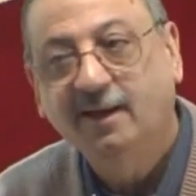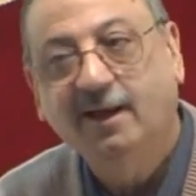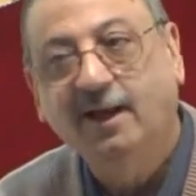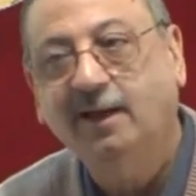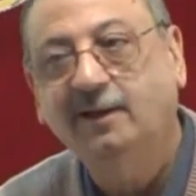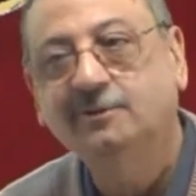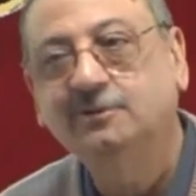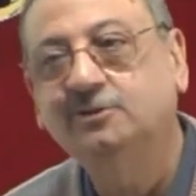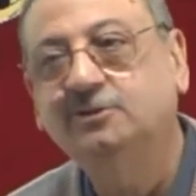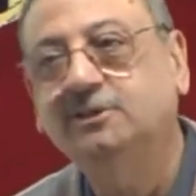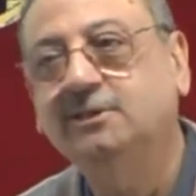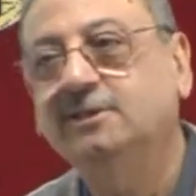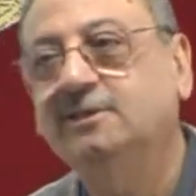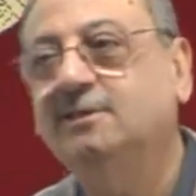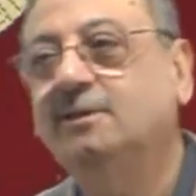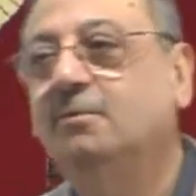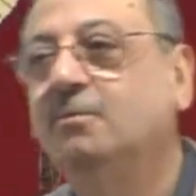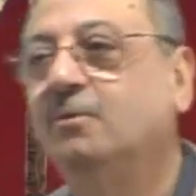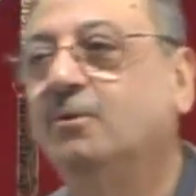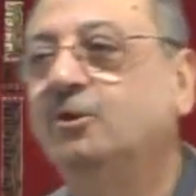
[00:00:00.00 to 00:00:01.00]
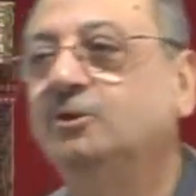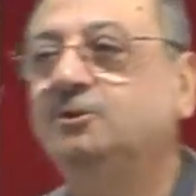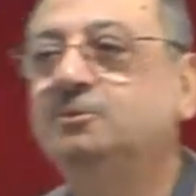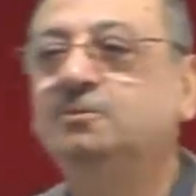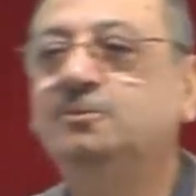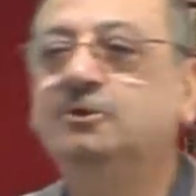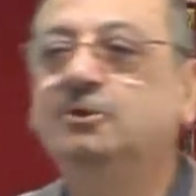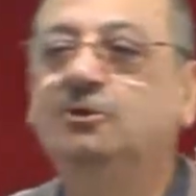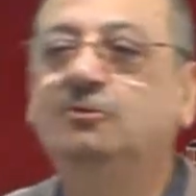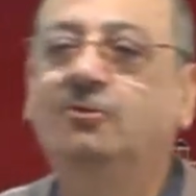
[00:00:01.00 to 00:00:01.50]
And you see, the
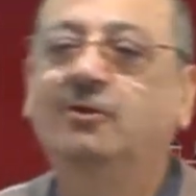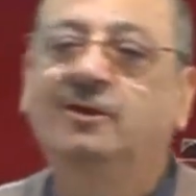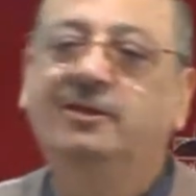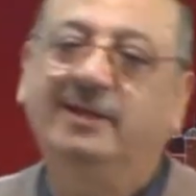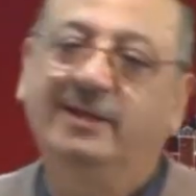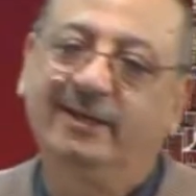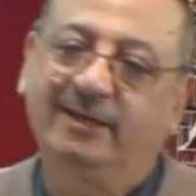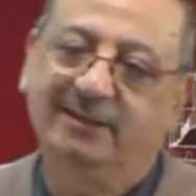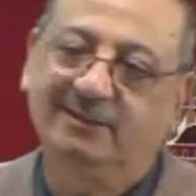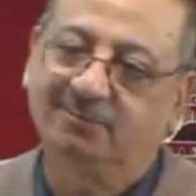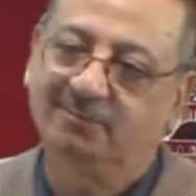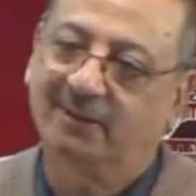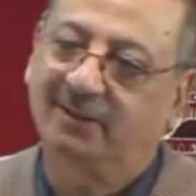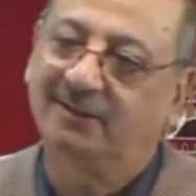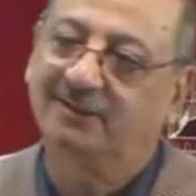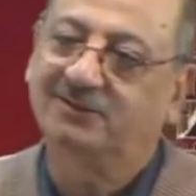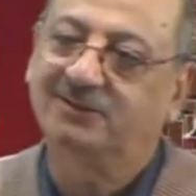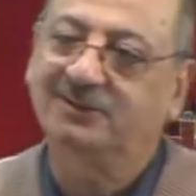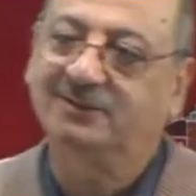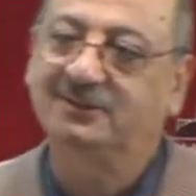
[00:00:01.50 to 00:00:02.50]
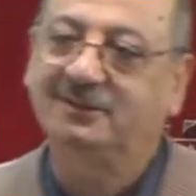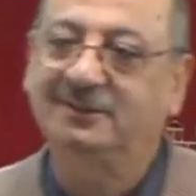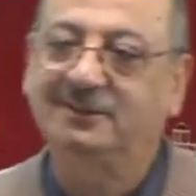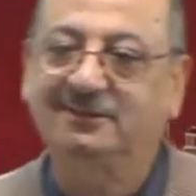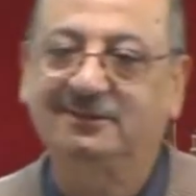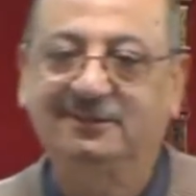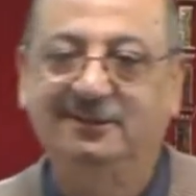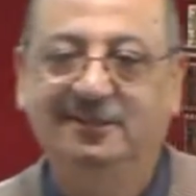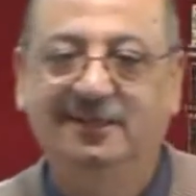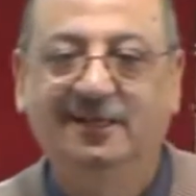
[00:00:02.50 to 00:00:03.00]
most beautiful thing is, brothers and
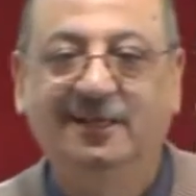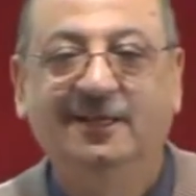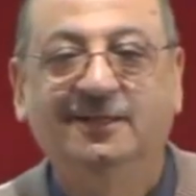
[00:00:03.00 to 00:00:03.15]
sisters,